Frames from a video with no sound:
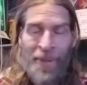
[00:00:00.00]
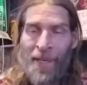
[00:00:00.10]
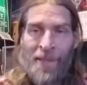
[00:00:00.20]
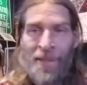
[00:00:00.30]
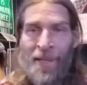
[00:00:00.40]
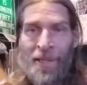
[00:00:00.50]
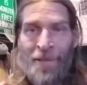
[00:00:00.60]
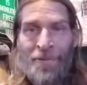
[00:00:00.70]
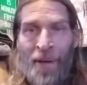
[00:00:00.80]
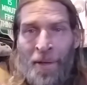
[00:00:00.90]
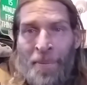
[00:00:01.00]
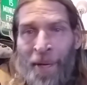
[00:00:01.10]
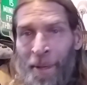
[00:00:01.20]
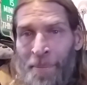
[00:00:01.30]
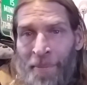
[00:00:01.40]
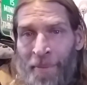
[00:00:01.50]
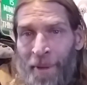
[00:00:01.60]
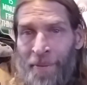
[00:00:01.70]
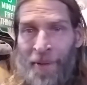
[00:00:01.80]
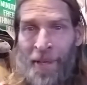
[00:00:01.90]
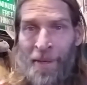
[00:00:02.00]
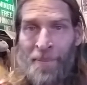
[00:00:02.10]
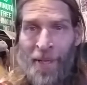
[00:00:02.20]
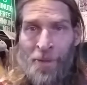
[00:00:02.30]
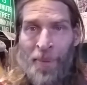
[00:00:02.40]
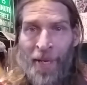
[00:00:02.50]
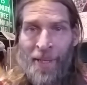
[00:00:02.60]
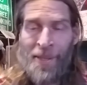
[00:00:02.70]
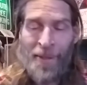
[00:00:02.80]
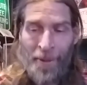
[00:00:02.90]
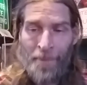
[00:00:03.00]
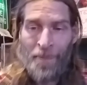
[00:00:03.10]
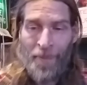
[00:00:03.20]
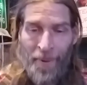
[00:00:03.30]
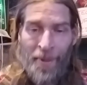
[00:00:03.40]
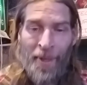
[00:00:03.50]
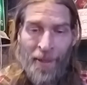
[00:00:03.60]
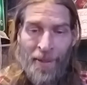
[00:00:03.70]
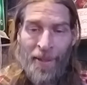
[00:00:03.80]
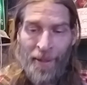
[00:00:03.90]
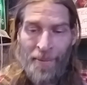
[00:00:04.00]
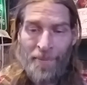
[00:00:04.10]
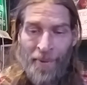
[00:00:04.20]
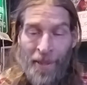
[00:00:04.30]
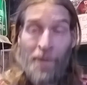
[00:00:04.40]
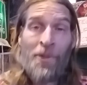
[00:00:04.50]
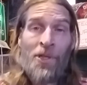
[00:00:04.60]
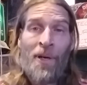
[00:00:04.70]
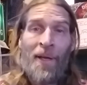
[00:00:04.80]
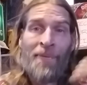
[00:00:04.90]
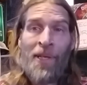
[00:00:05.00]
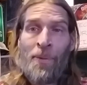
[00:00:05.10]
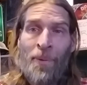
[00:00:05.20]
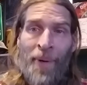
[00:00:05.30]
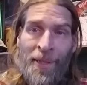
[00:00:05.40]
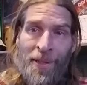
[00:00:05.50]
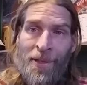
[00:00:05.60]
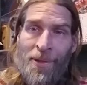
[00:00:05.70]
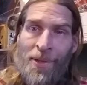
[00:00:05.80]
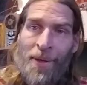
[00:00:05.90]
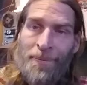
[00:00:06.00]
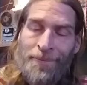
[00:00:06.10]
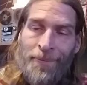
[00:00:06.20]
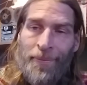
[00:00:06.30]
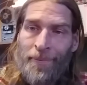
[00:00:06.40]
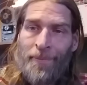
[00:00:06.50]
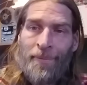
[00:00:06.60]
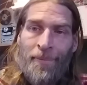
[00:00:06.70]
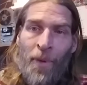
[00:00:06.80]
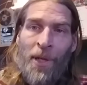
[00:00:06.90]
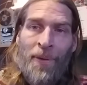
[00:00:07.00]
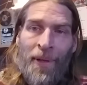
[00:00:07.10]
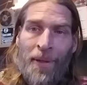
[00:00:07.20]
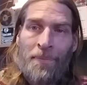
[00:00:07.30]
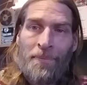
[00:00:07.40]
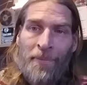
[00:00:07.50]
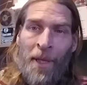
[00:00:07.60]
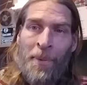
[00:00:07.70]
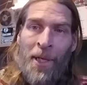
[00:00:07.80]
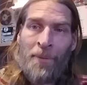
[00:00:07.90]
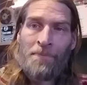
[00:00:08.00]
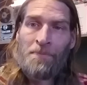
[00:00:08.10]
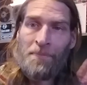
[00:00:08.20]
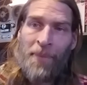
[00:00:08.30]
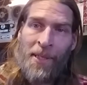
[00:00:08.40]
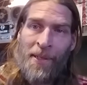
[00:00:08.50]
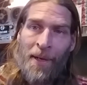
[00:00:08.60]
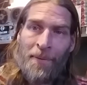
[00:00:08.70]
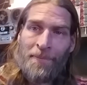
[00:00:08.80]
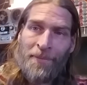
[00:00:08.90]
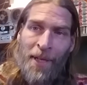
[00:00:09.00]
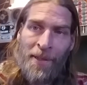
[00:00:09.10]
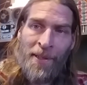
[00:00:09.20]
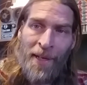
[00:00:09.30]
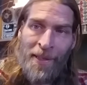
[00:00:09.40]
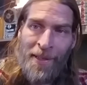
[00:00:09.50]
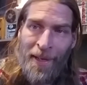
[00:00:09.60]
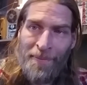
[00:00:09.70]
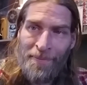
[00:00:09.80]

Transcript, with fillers: hesitate to fuck them up if they get in my space. And I think we should all have an equal right to do so. What do you think? Let me know. Peace out. Talk to you next time.